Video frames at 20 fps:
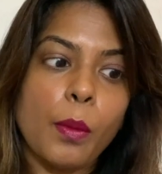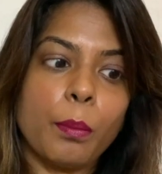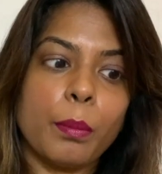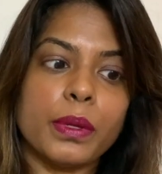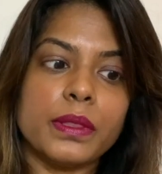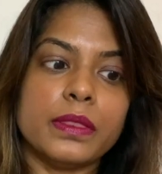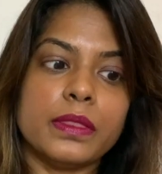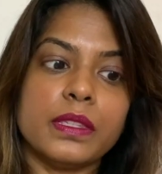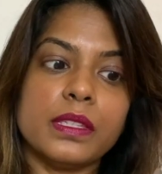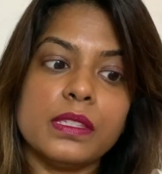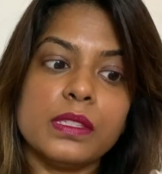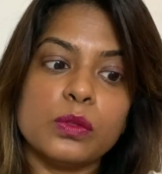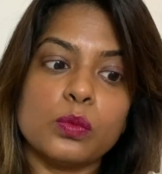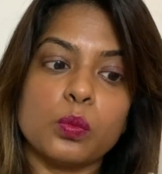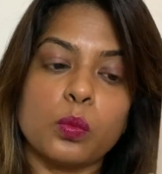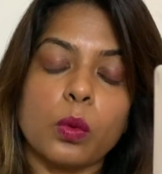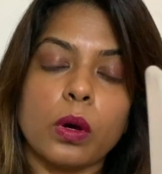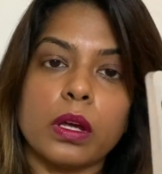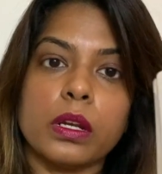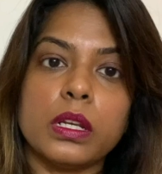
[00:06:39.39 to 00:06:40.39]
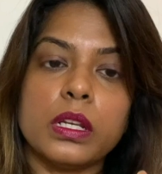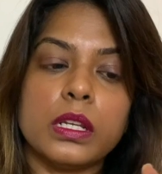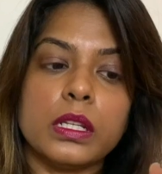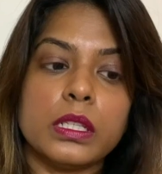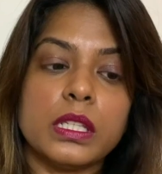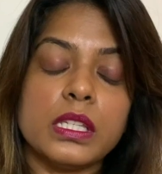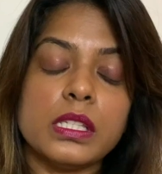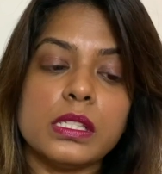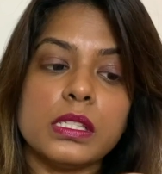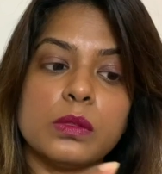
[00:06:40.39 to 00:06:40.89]
But this one,
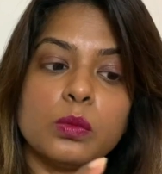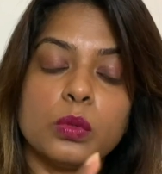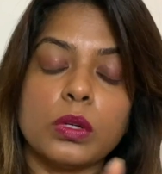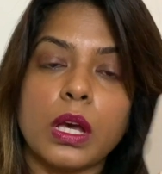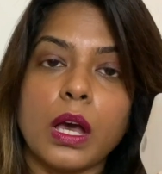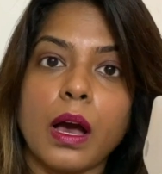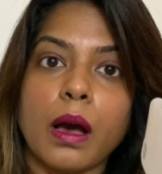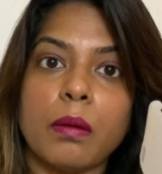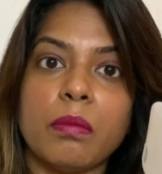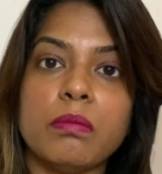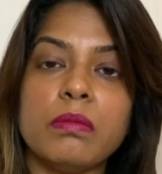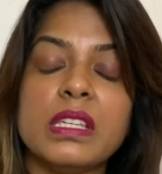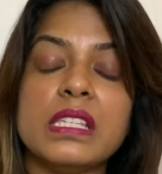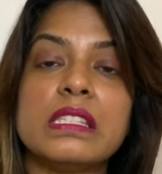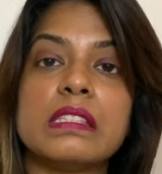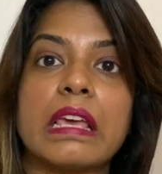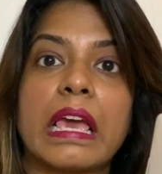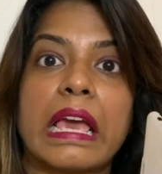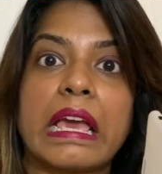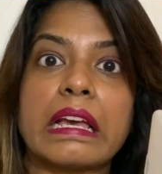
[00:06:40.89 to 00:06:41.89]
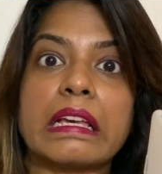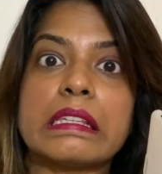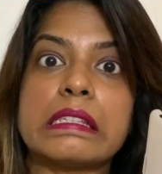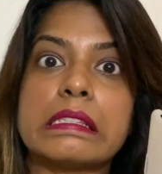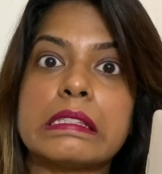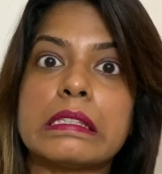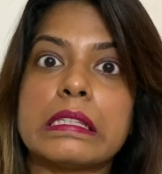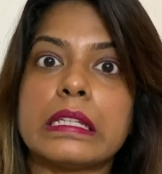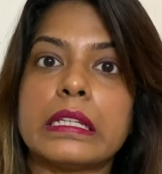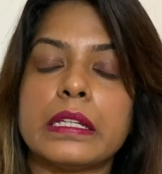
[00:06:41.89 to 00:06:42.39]
this gum is
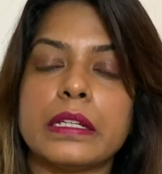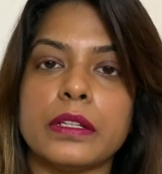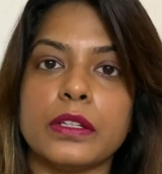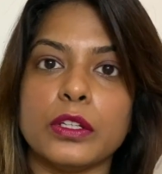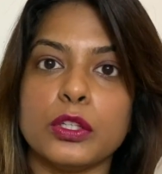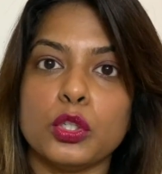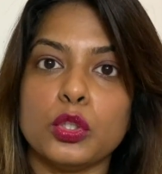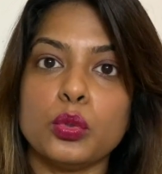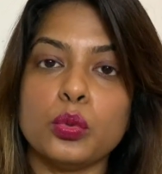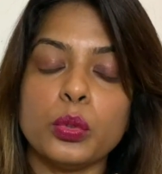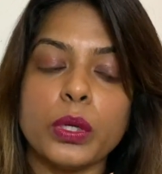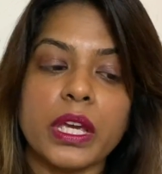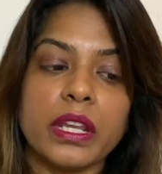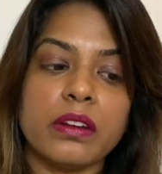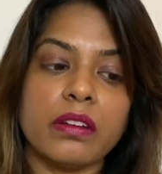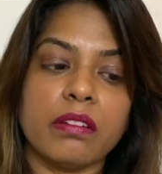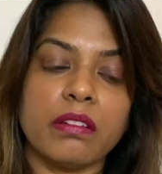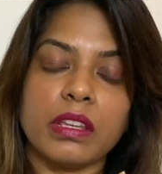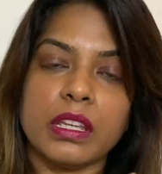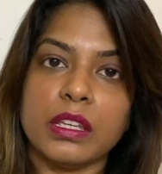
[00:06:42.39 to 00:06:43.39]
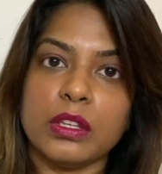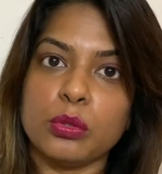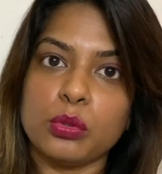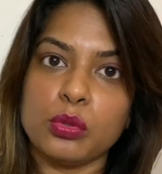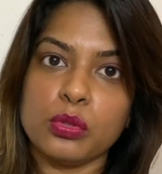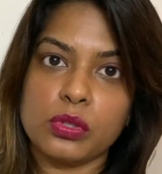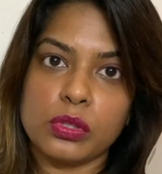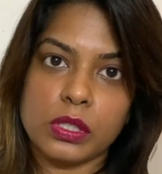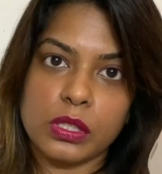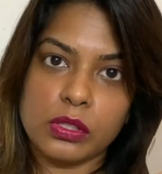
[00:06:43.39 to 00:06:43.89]
excellent. You can
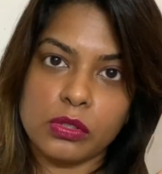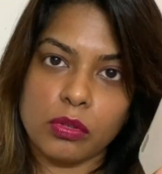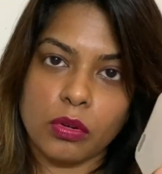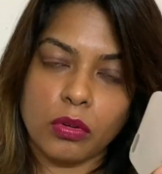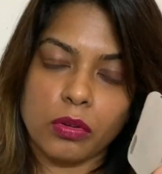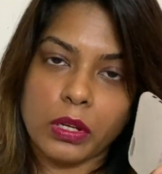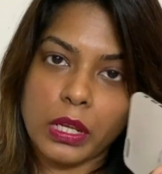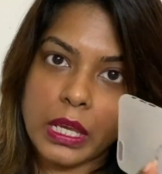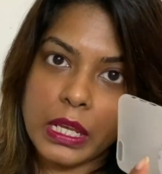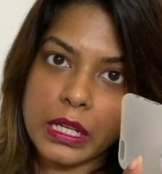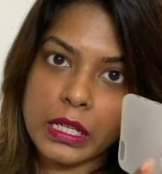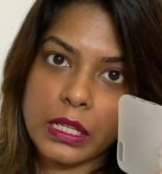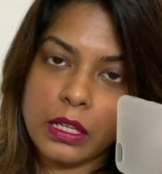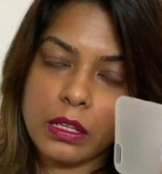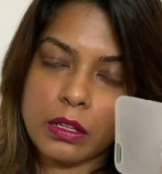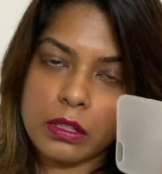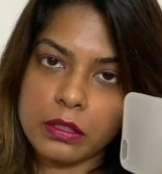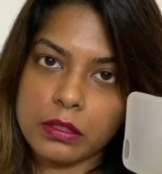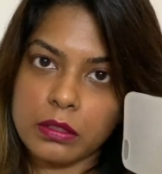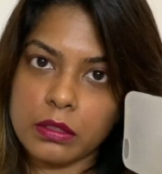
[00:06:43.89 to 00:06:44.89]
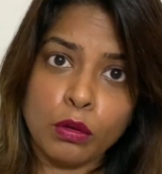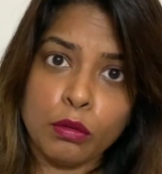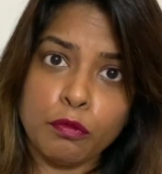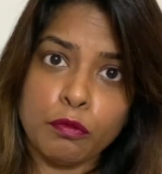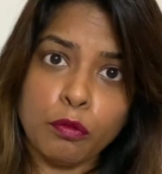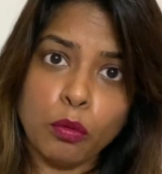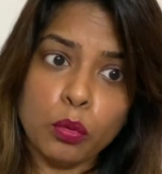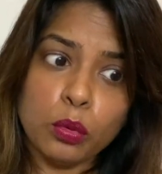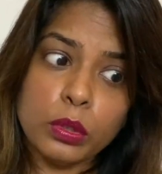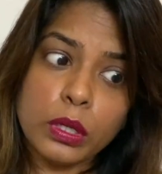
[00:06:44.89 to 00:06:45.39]
reuse this on any other
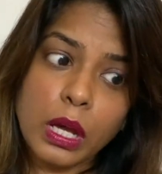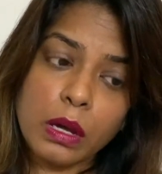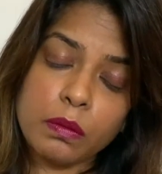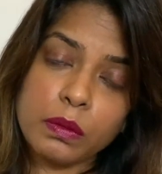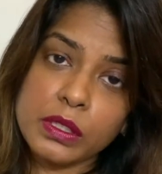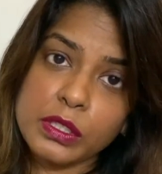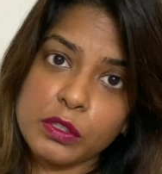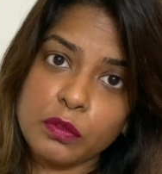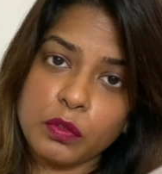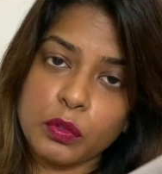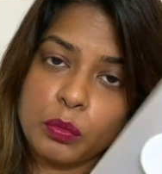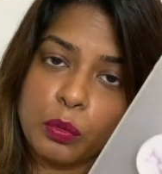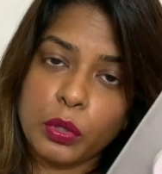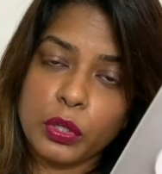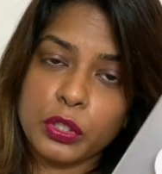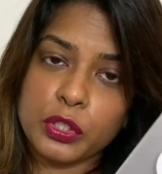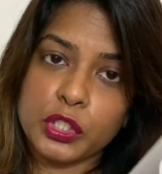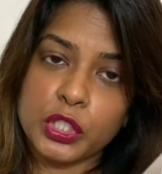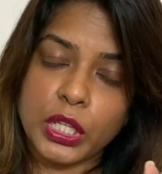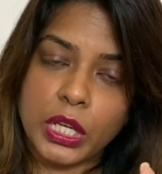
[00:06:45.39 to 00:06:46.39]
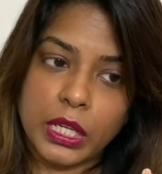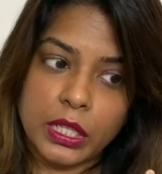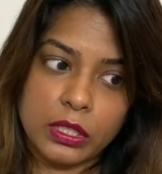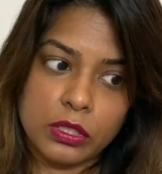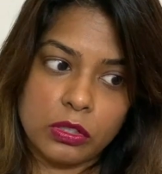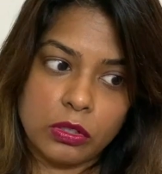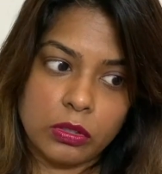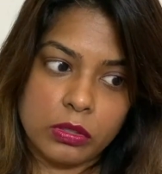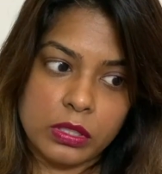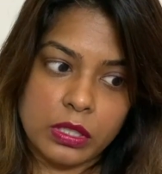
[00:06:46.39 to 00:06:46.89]
phone covers. If you want to change
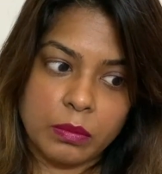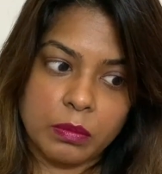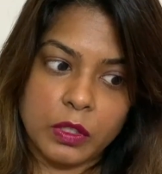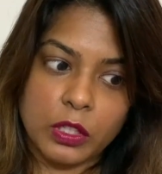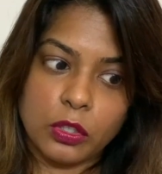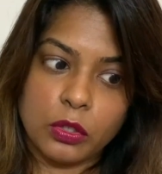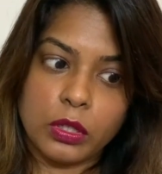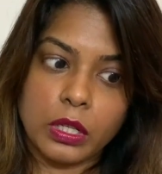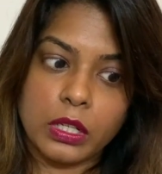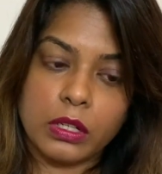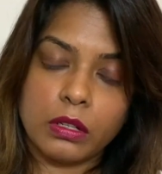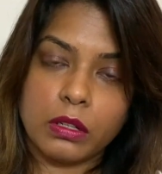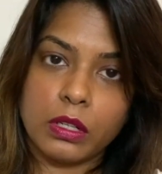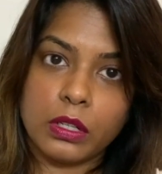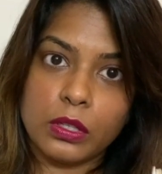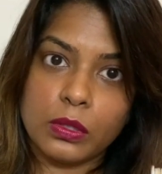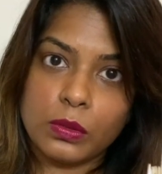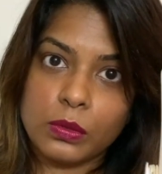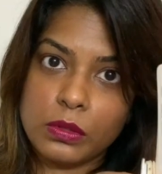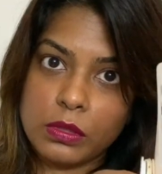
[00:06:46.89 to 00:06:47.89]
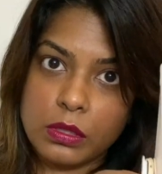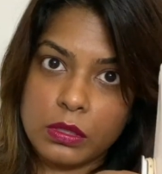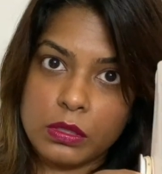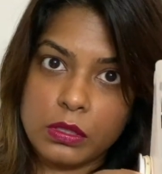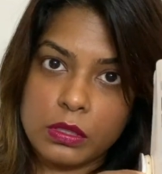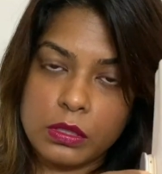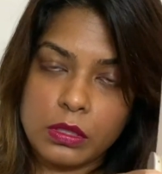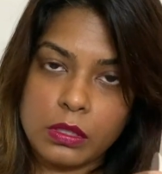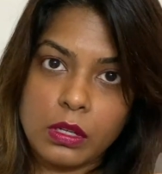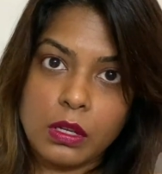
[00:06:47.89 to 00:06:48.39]
or something, you can reuse
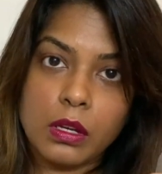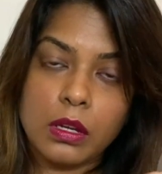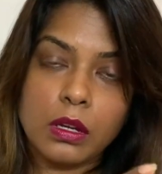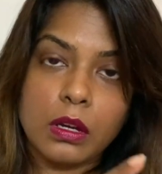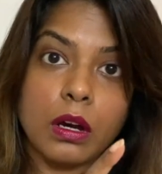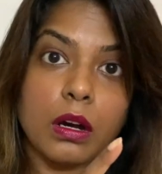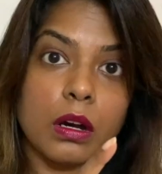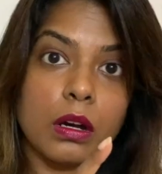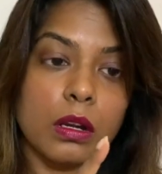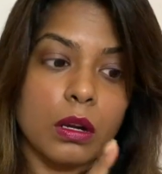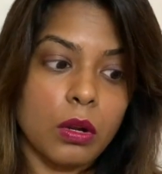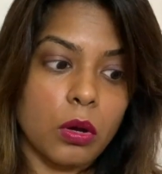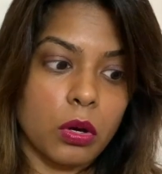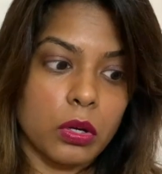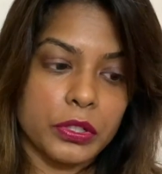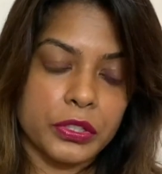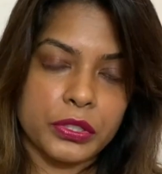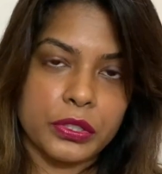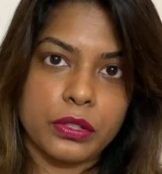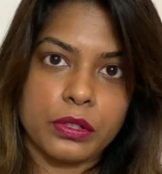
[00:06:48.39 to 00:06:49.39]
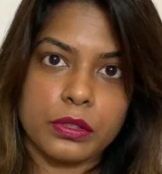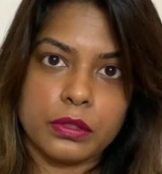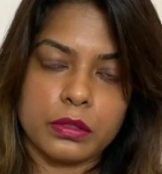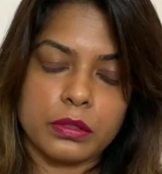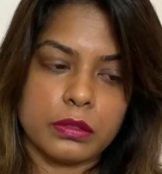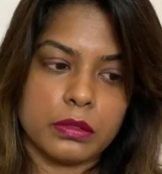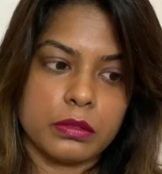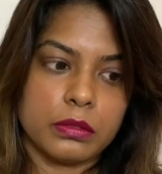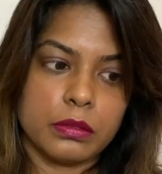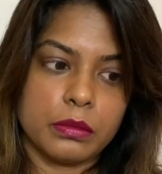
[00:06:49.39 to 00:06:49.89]
this a lot
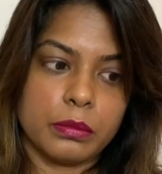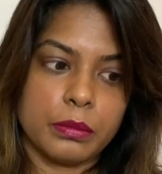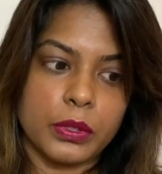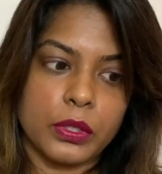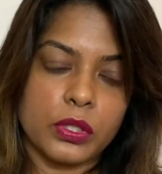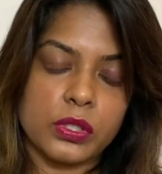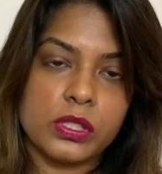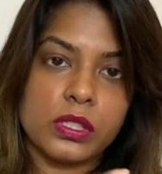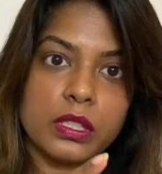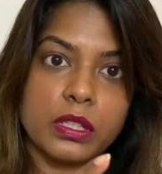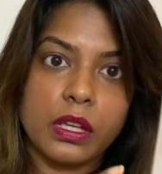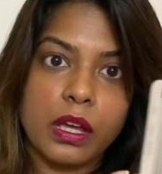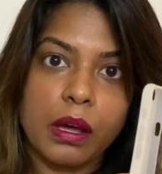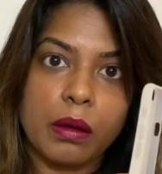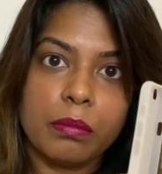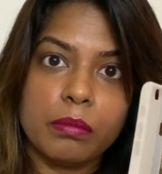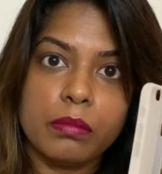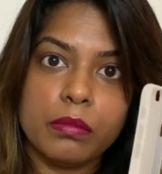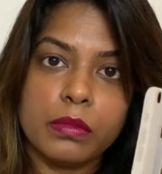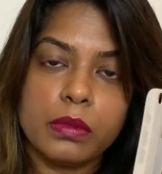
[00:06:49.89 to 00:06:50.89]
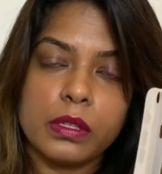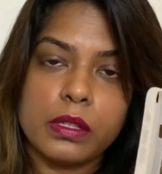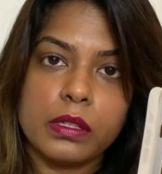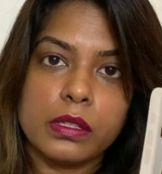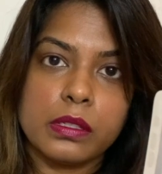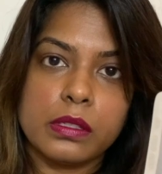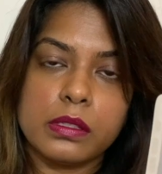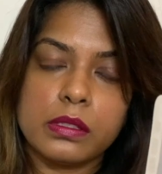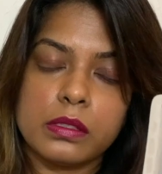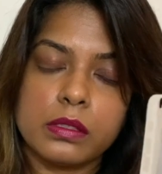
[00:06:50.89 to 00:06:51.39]
because the gum
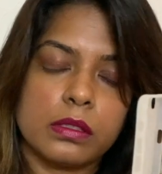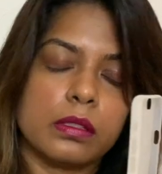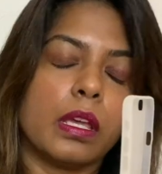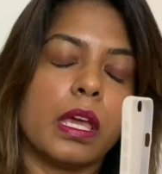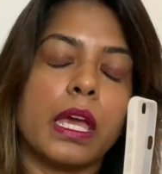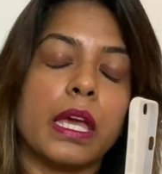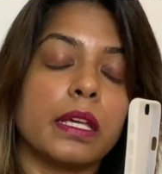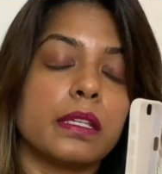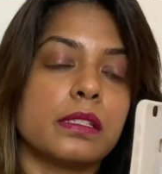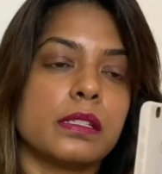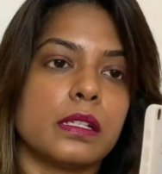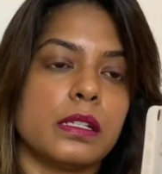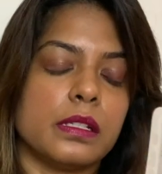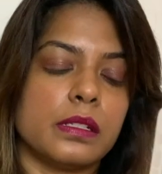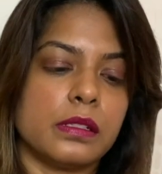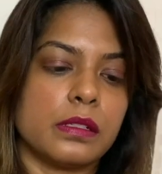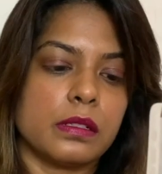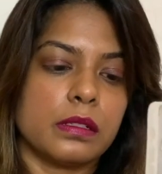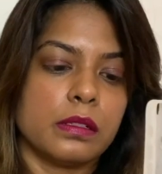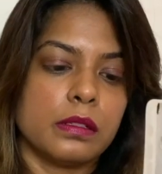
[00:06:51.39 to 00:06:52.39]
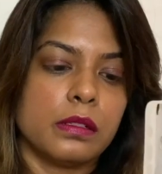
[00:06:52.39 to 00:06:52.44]
is excellent.